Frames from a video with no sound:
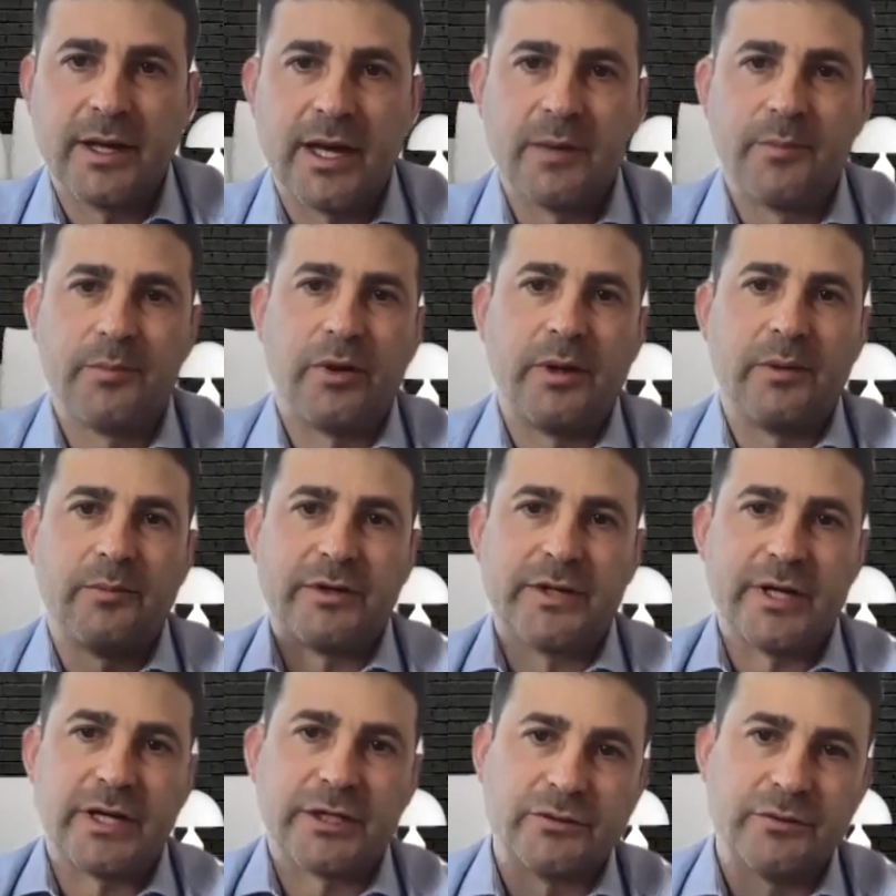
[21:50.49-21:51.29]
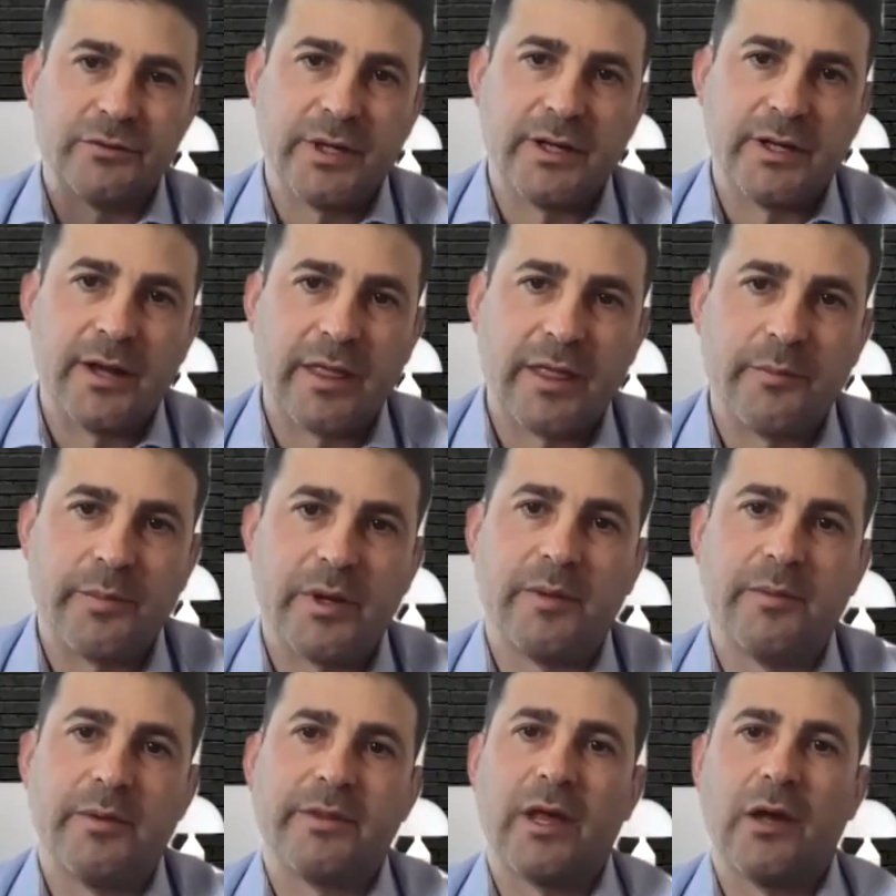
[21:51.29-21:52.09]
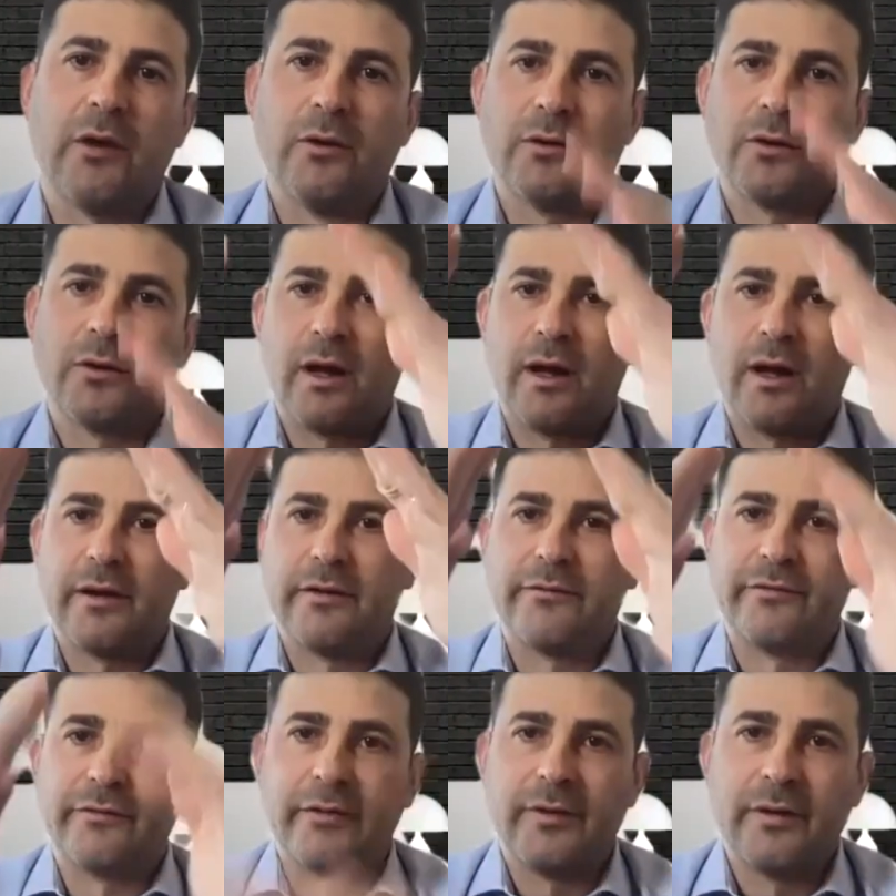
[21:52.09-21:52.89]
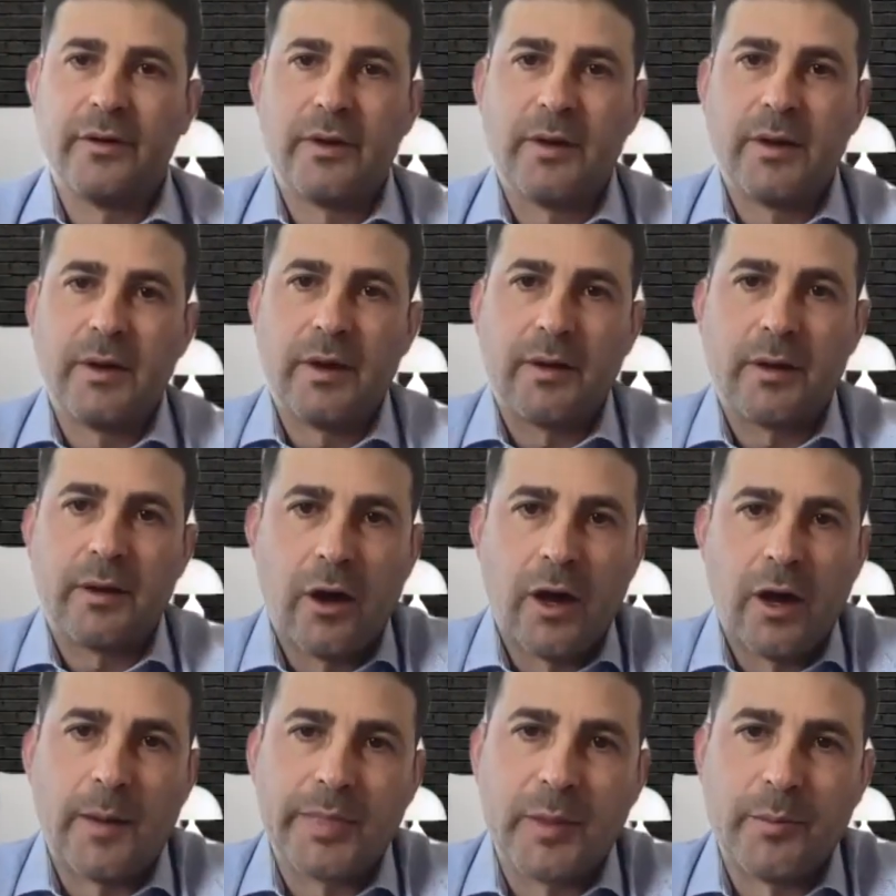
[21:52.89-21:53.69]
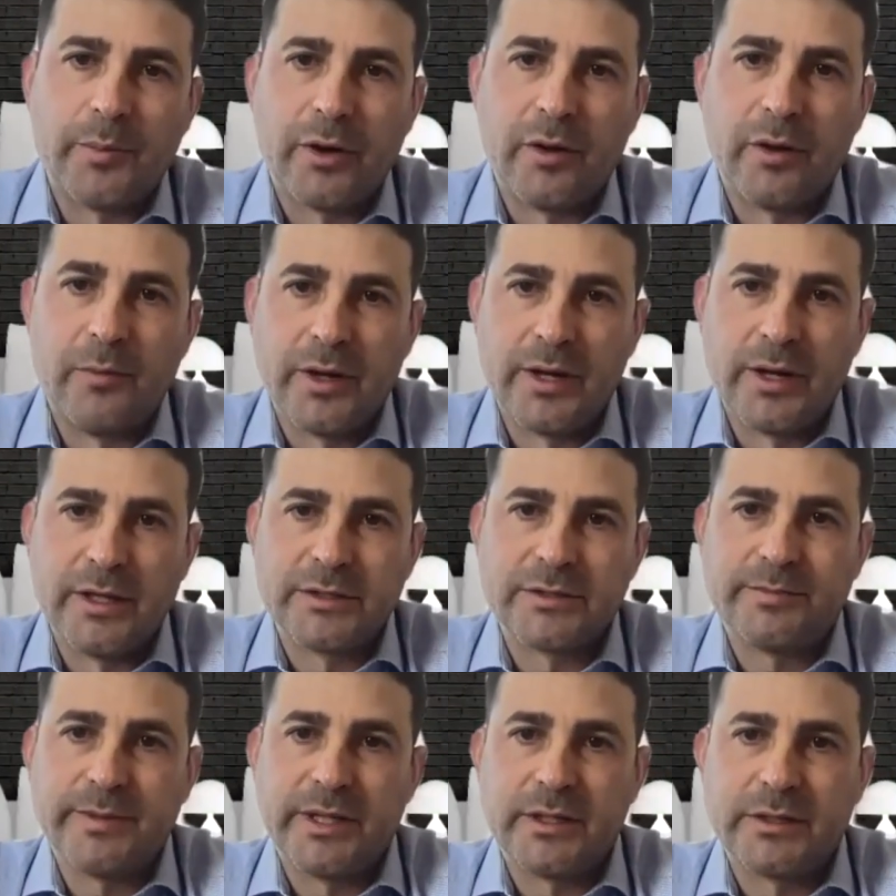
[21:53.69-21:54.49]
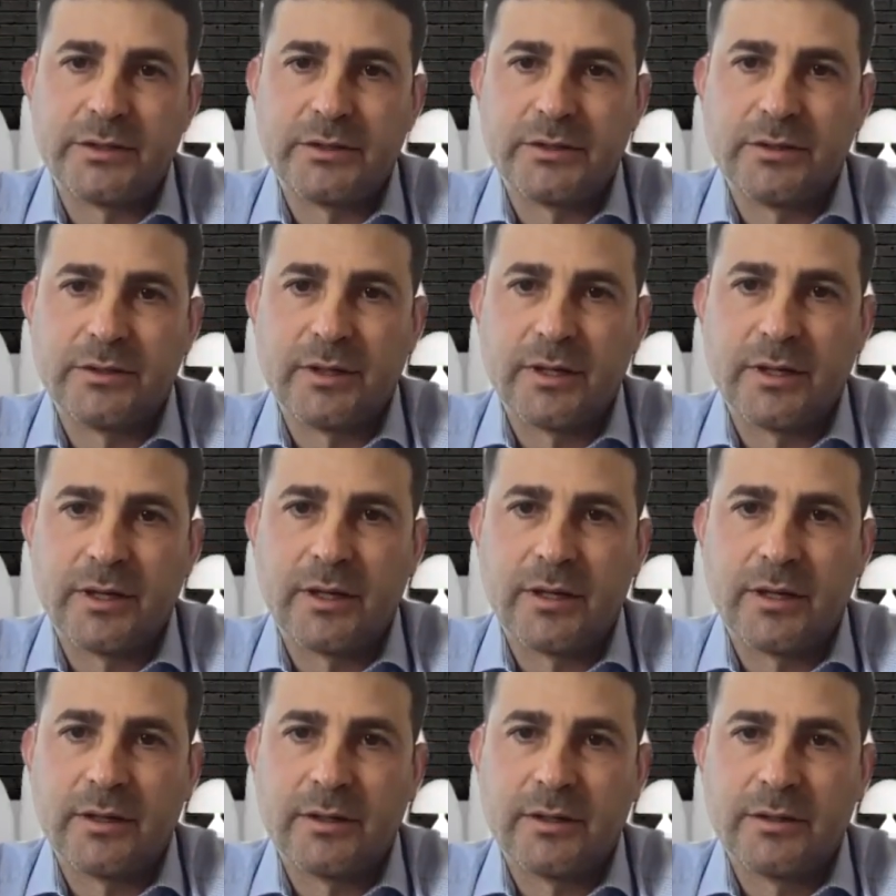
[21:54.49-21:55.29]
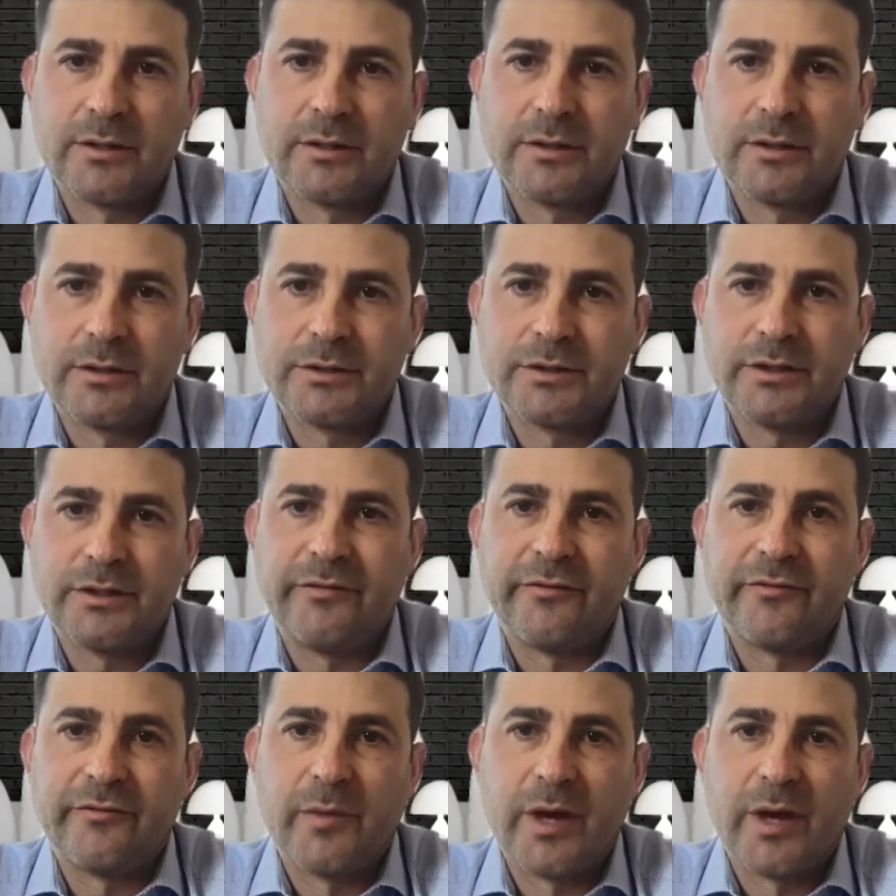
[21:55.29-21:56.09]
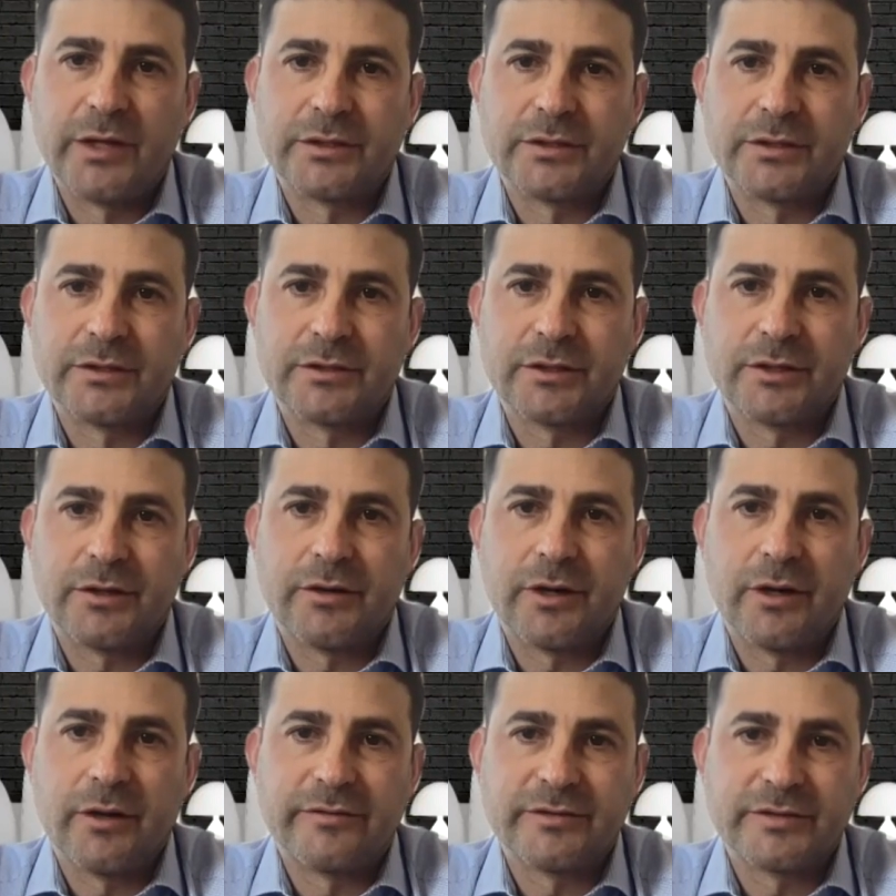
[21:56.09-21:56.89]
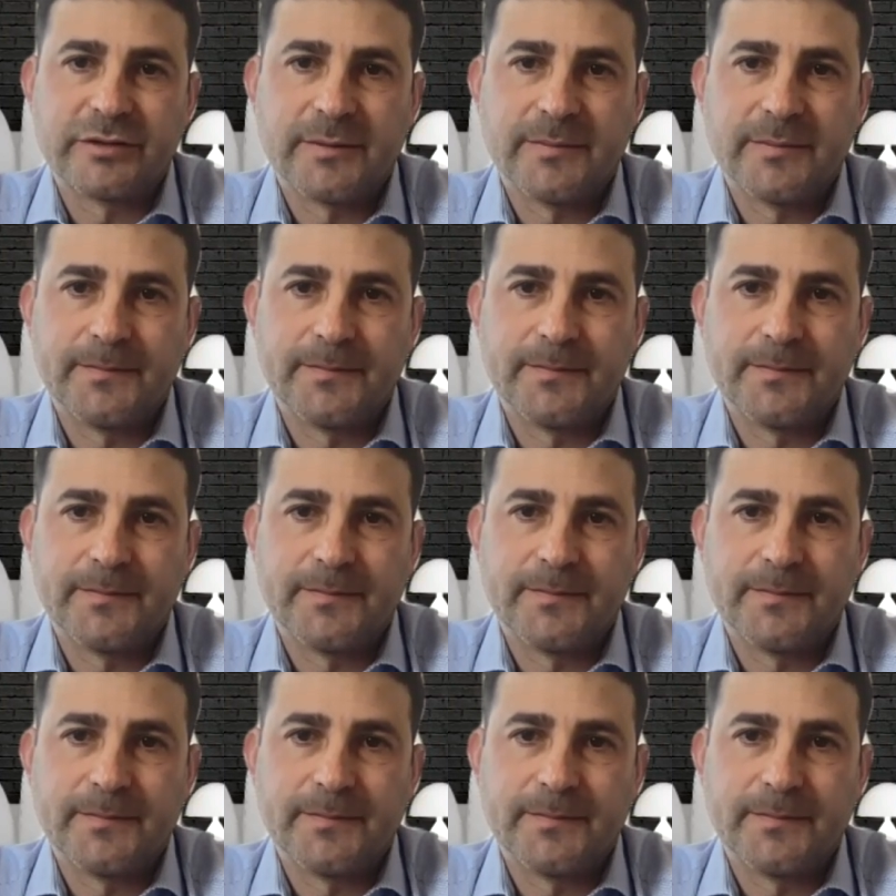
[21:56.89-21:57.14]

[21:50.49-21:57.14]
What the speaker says: Endpoint protection will be another pillar, but they all kind of go up the pyramid and speak to the Chief Information Security Officer.